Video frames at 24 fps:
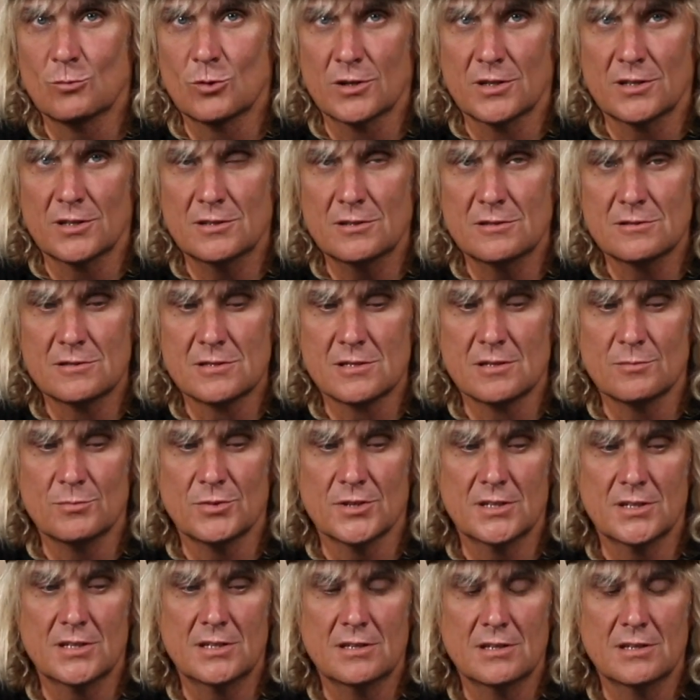what it used to
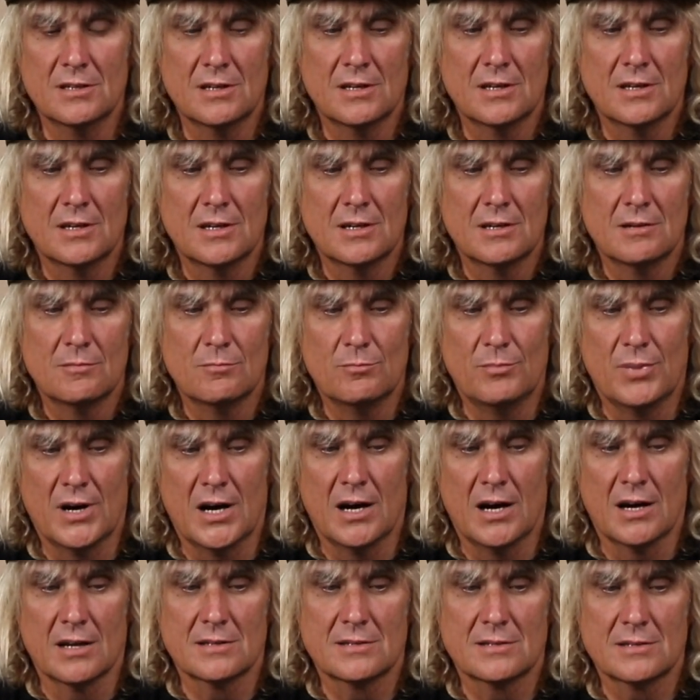be,
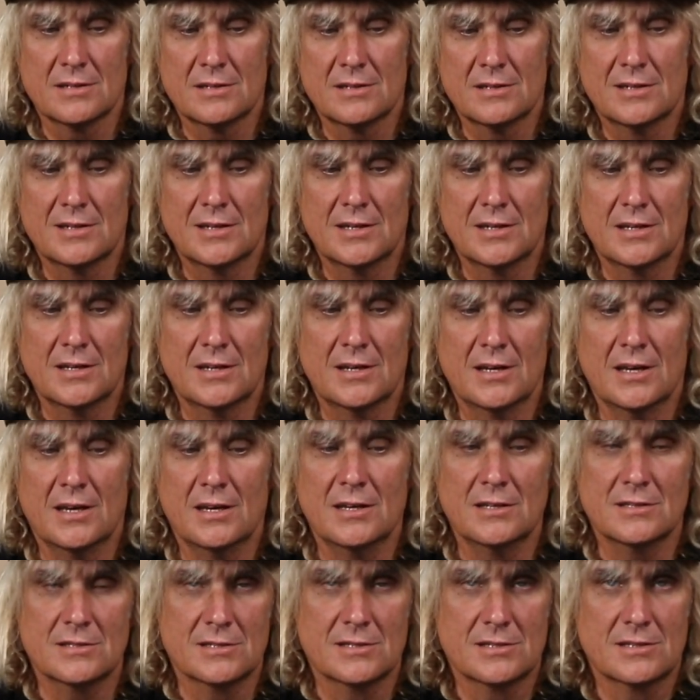but
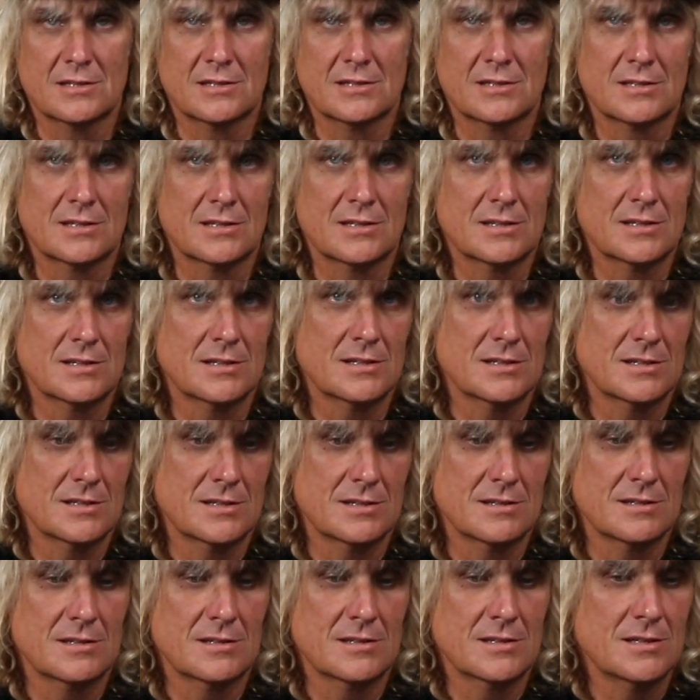it's
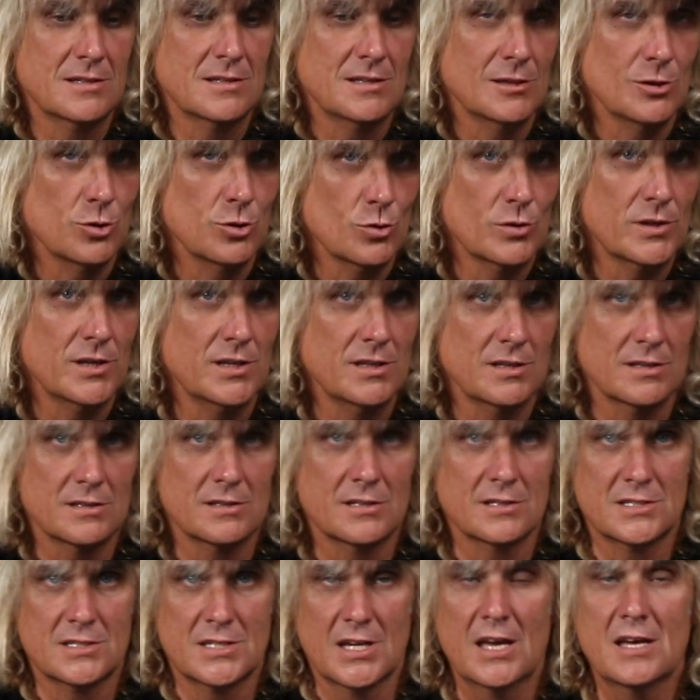looking at
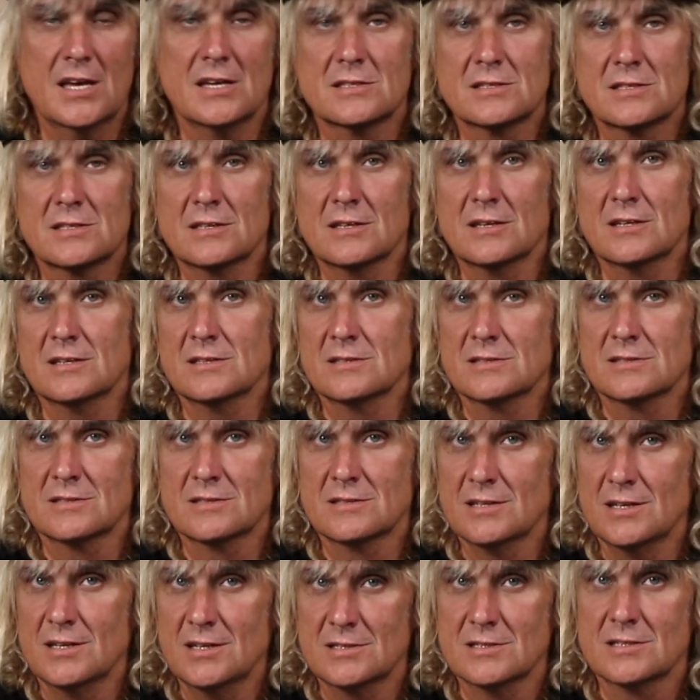the test.
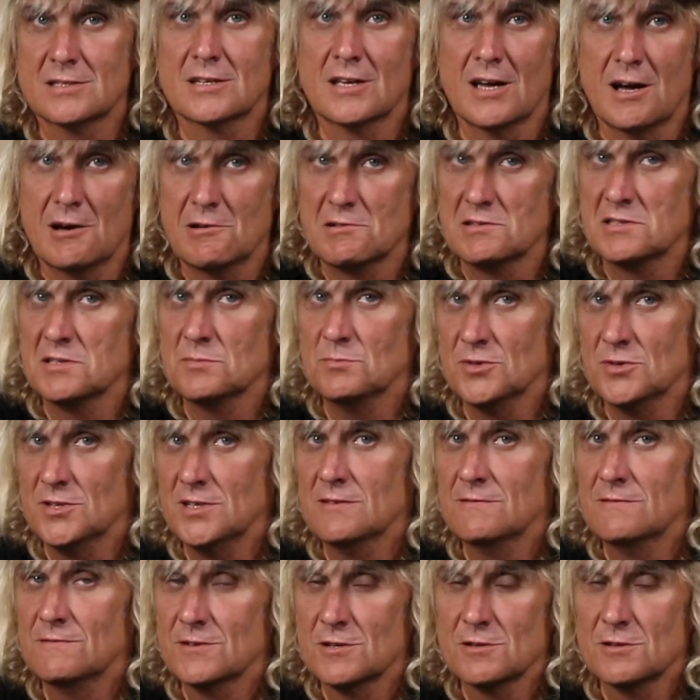It's going to
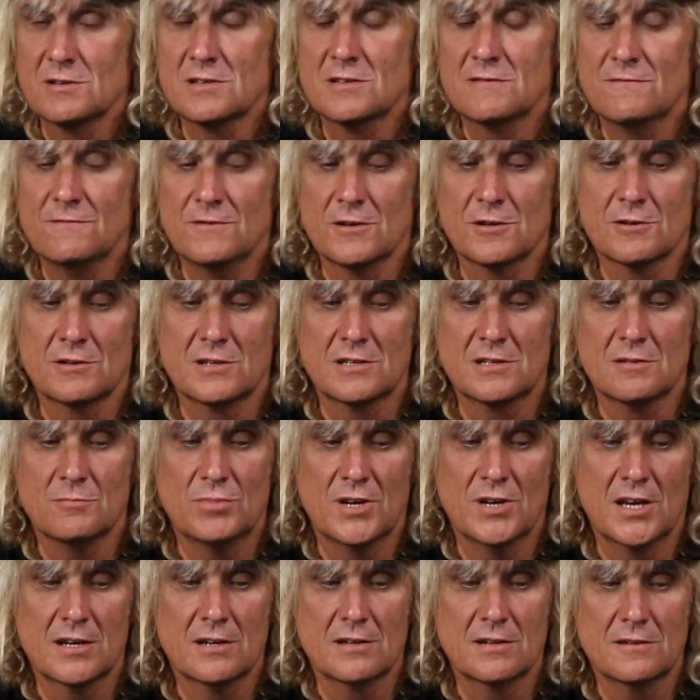be a very, very
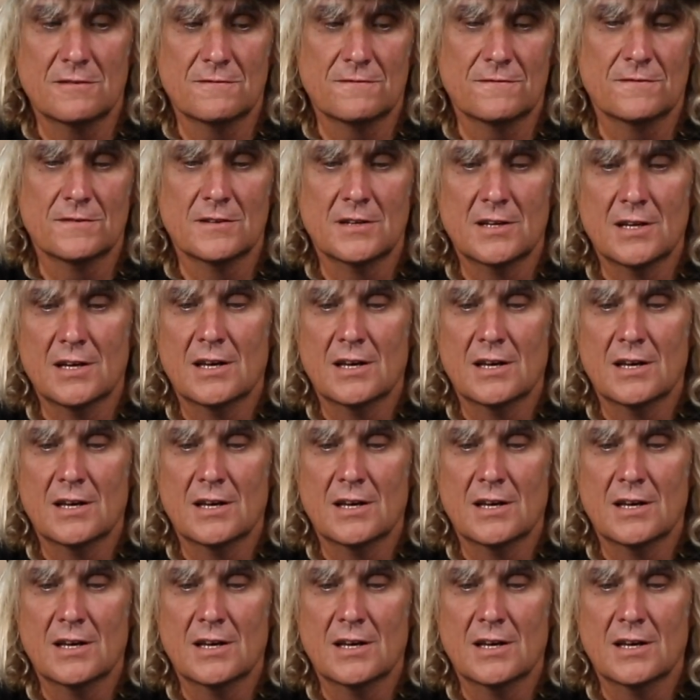competitive